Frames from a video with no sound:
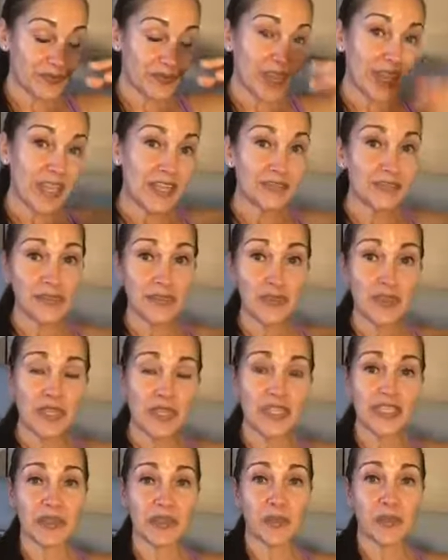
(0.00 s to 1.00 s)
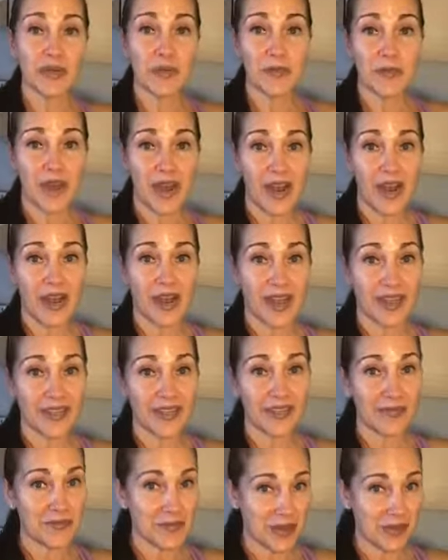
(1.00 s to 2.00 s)
if you look at one of
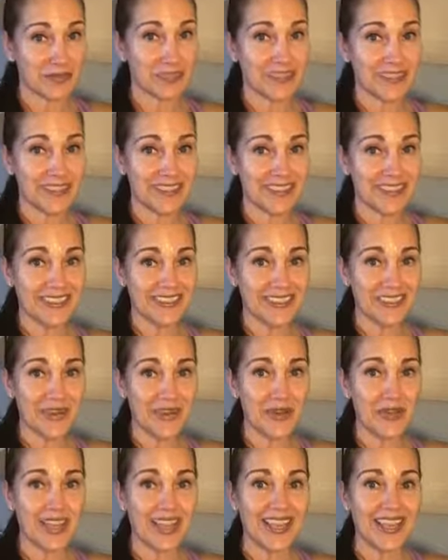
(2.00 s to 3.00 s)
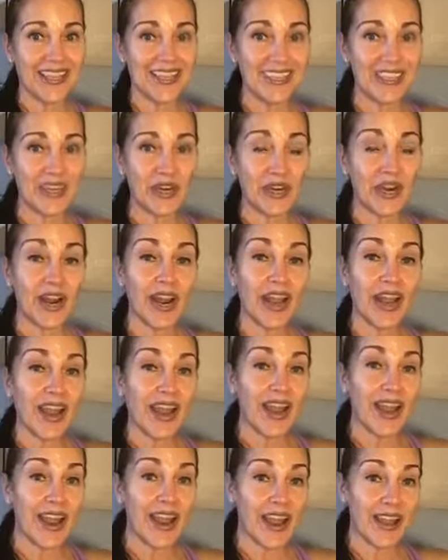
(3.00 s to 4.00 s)
my muffins, okay, here,
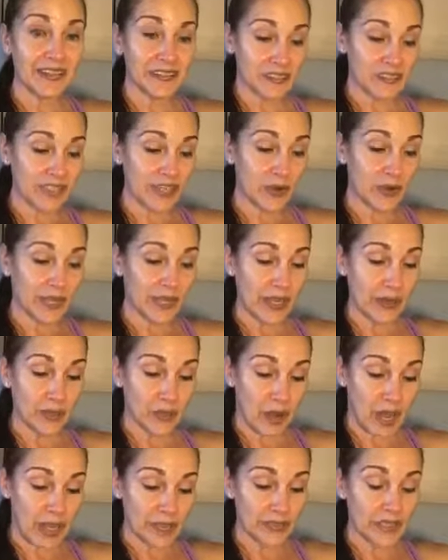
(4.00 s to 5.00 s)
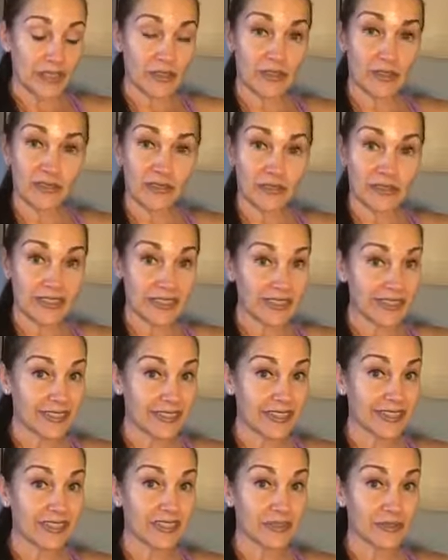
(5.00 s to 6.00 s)
and you say, okay, wow, that looks really
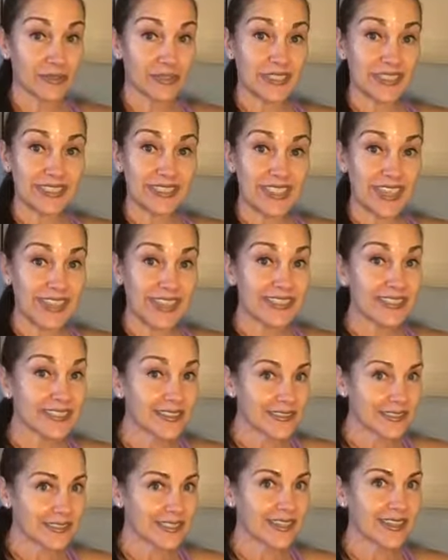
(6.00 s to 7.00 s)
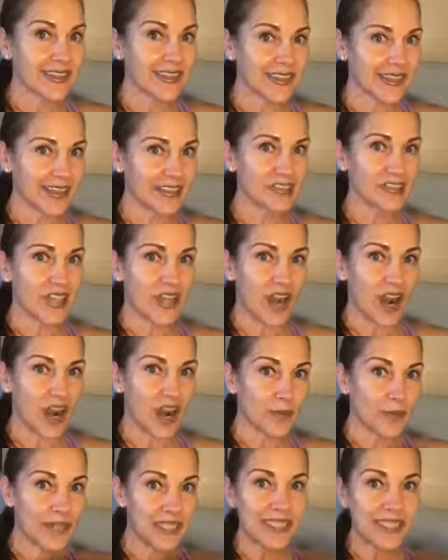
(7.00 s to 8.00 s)
good, it's really tasty, because they
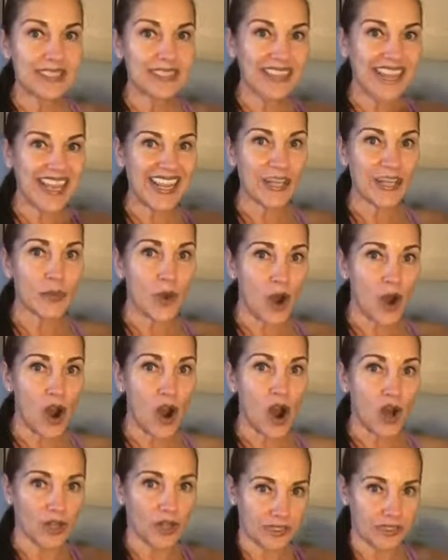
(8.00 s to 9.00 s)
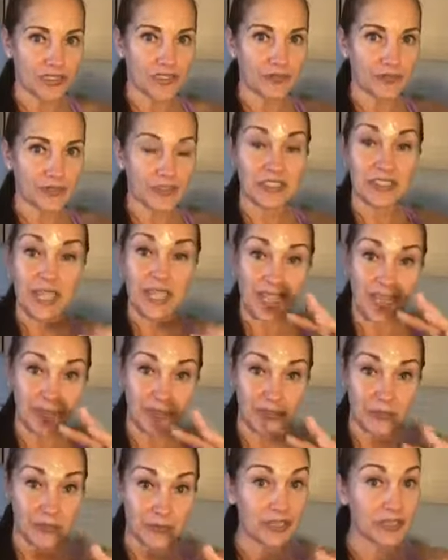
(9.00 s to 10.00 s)
are. My kids ate them all except for these. I
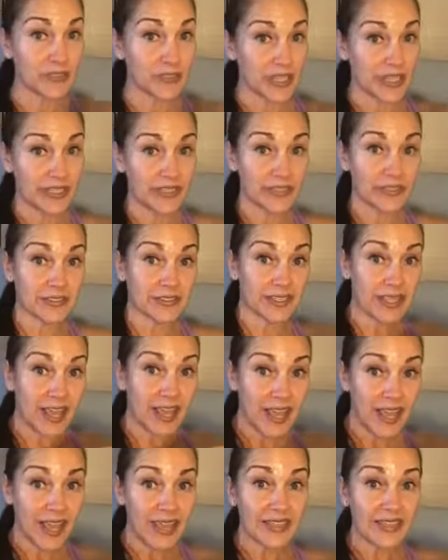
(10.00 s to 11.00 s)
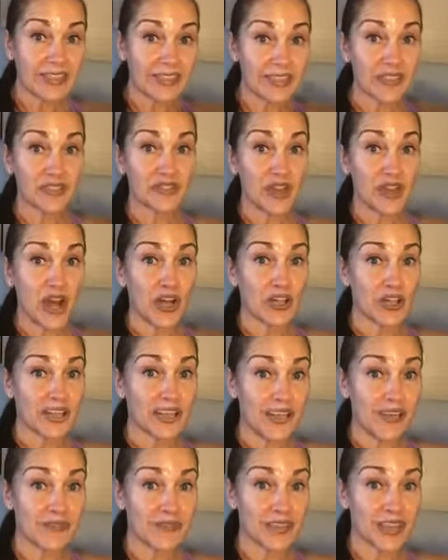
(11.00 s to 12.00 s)
had 3 trays. This is all I
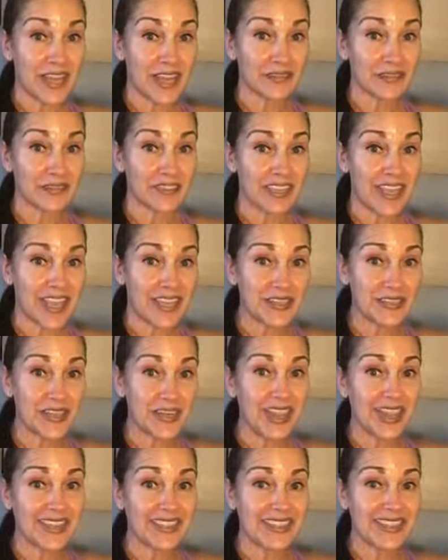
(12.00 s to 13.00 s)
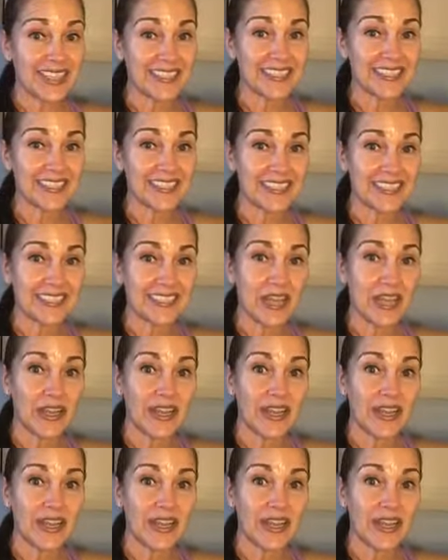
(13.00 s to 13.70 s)
have left. Hey, Greg, nice to see you.